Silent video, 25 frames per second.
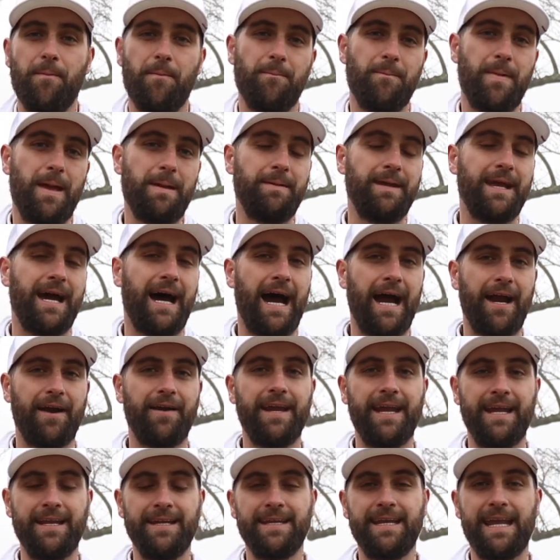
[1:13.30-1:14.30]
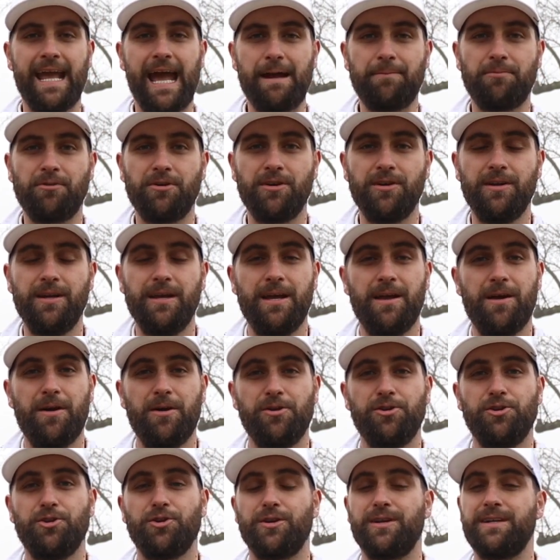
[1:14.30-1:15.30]
maybe a higher handicapper,
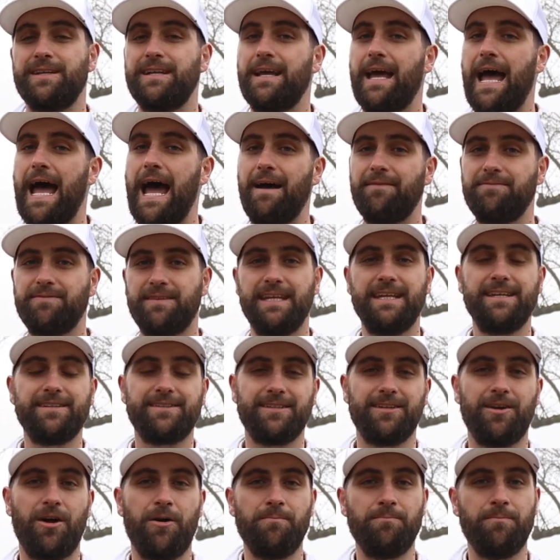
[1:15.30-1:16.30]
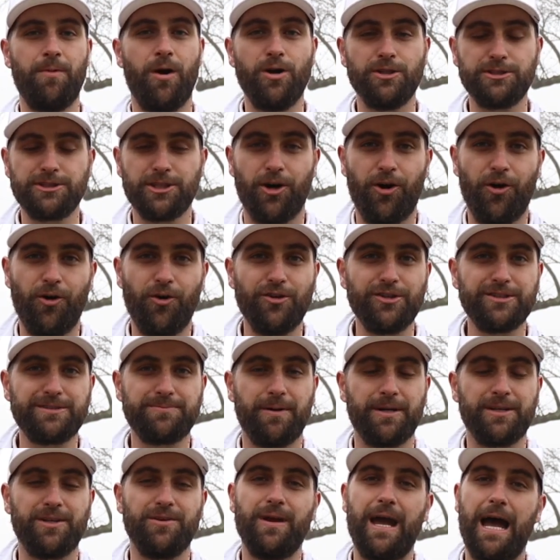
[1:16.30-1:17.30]
you're half decent on most holes,
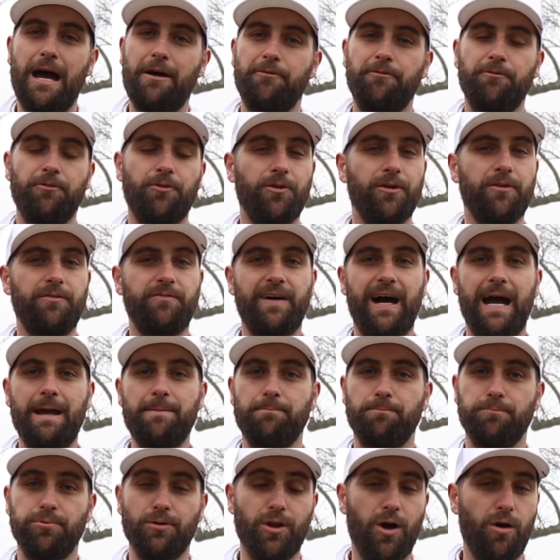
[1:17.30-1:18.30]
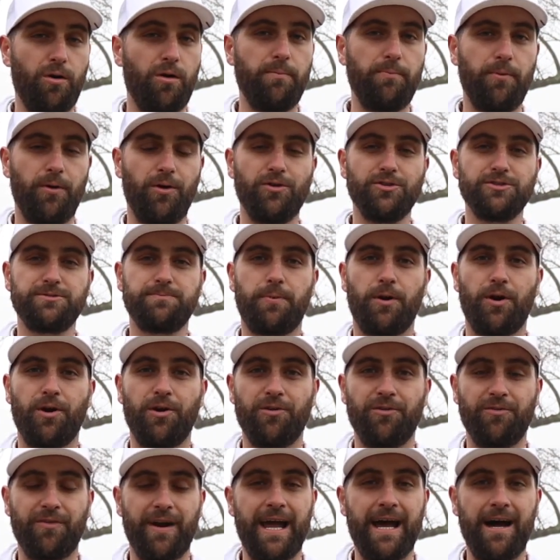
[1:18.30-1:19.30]
but you have 4 or 5 blow-up holes
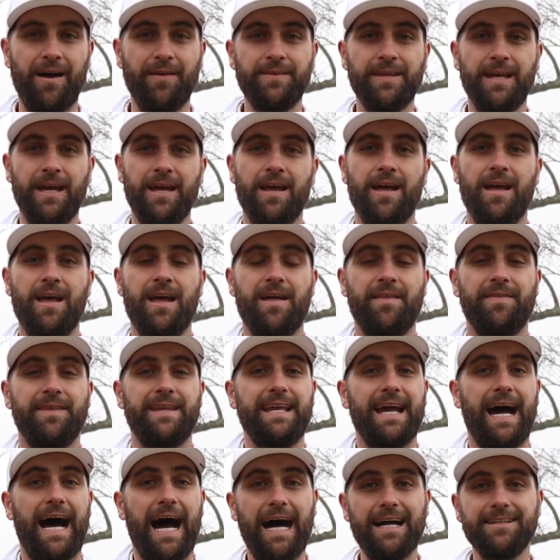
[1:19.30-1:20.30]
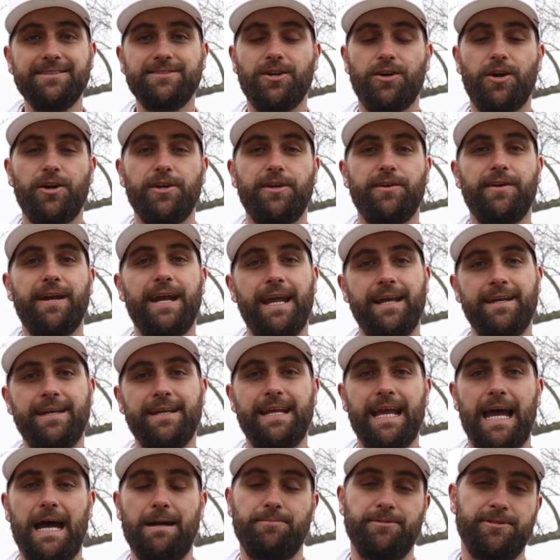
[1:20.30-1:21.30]
per round, the odds are your
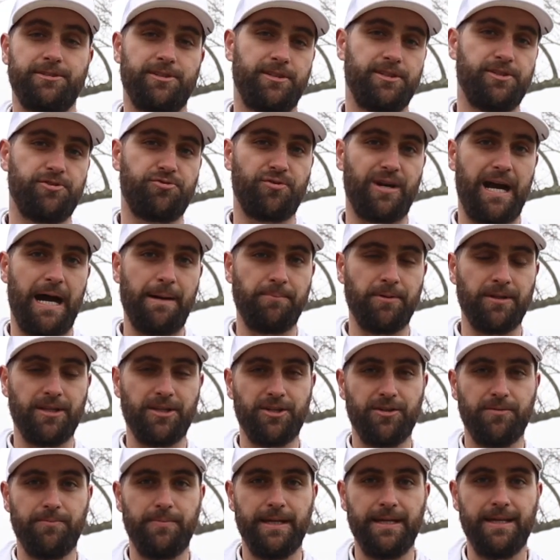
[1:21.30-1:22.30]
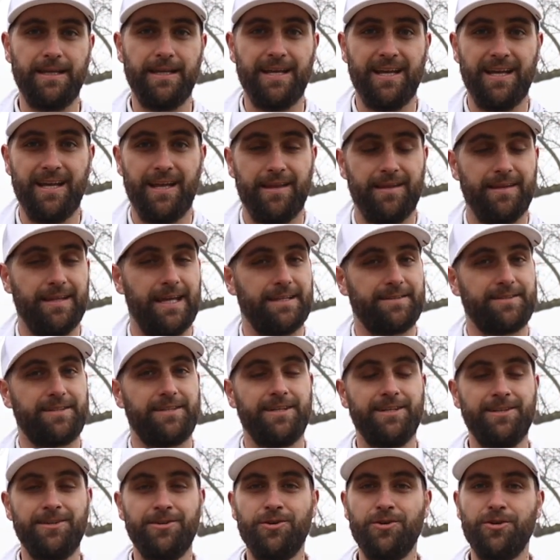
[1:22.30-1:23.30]
handicap is going to drop a little bit. That's
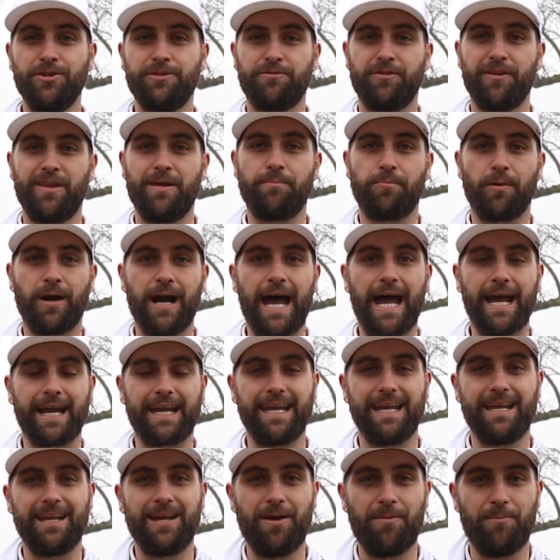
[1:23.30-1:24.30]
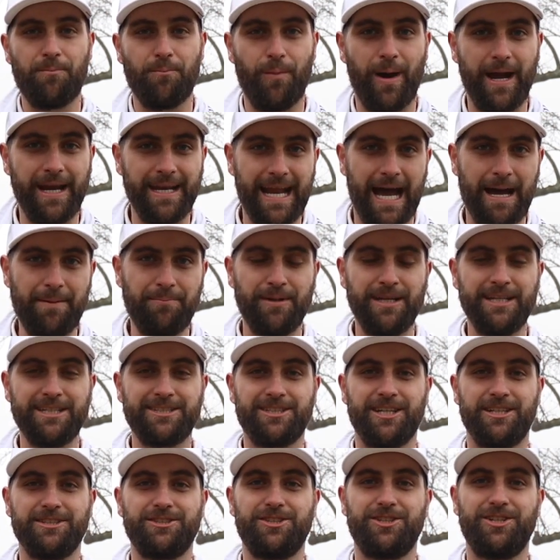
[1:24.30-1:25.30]
good news for the bragging, might not be
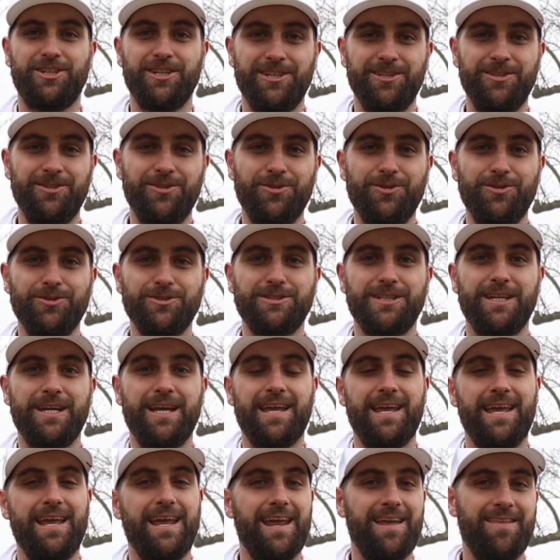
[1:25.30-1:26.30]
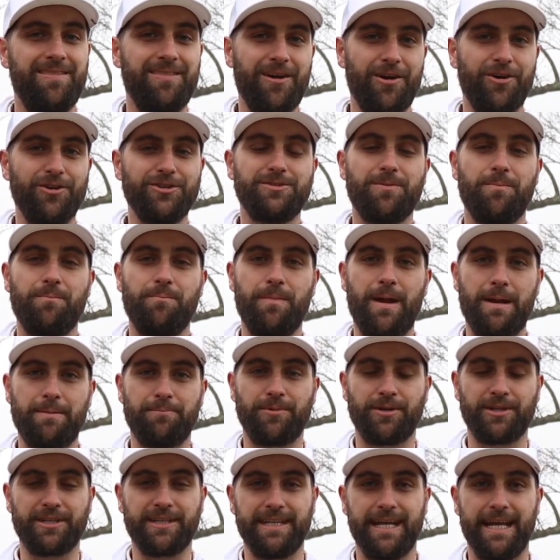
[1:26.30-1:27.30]
such good news in those
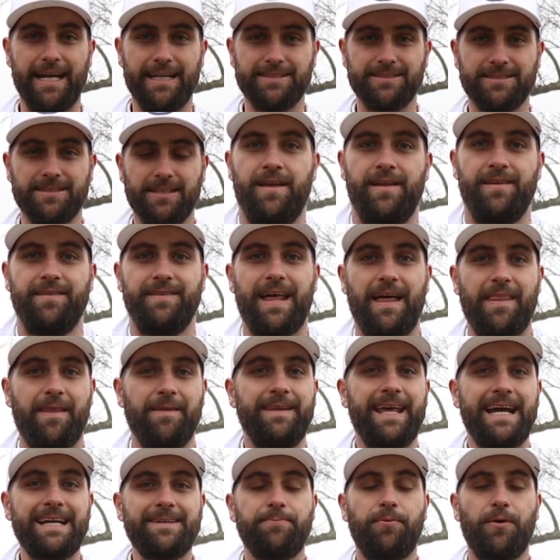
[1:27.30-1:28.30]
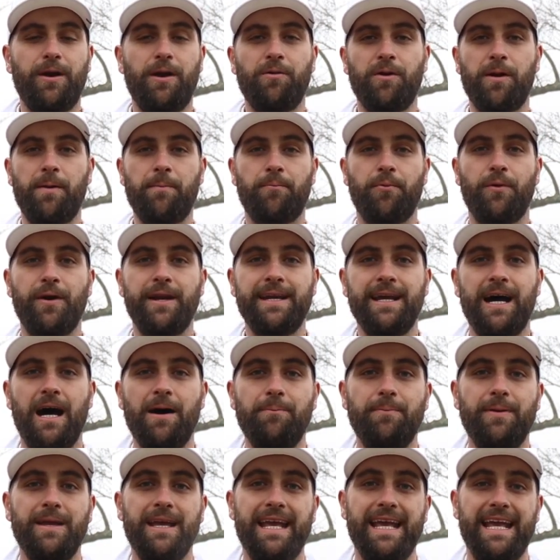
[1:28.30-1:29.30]
member guests. Now, the next point I want to bring
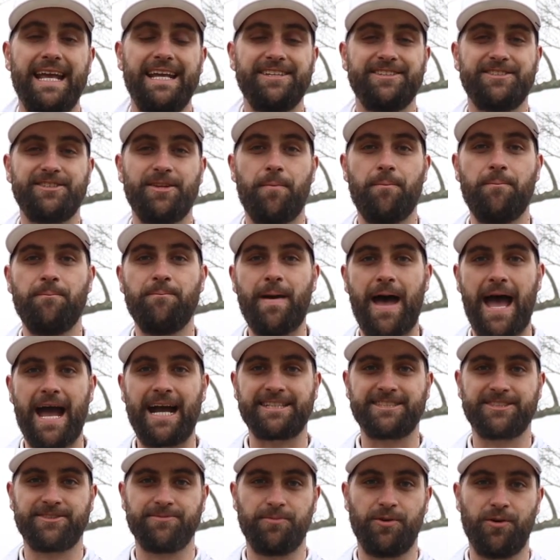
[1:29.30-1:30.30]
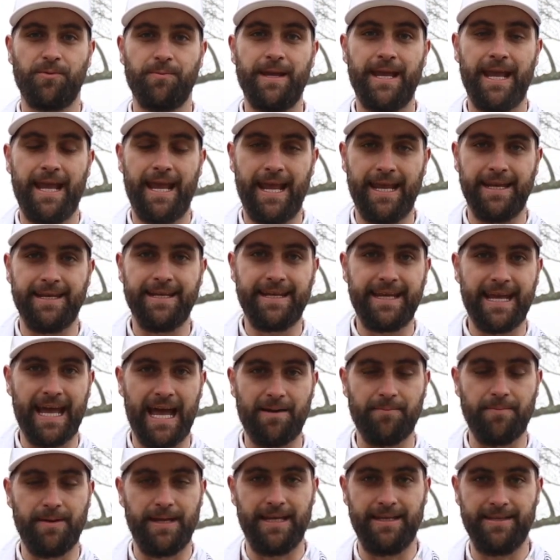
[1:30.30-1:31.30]
up is the maximum
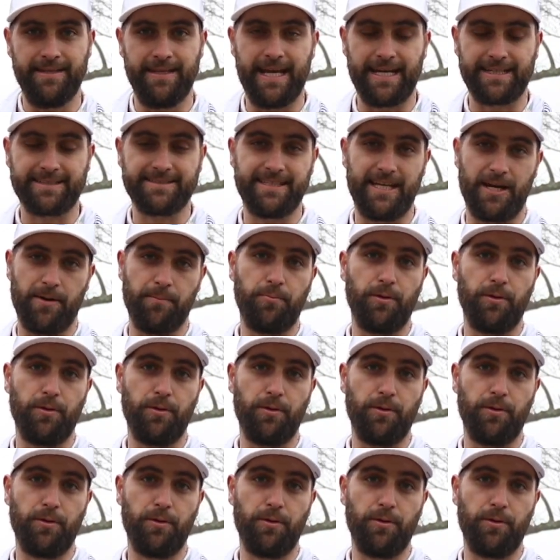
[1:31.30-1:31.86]
handicap index that a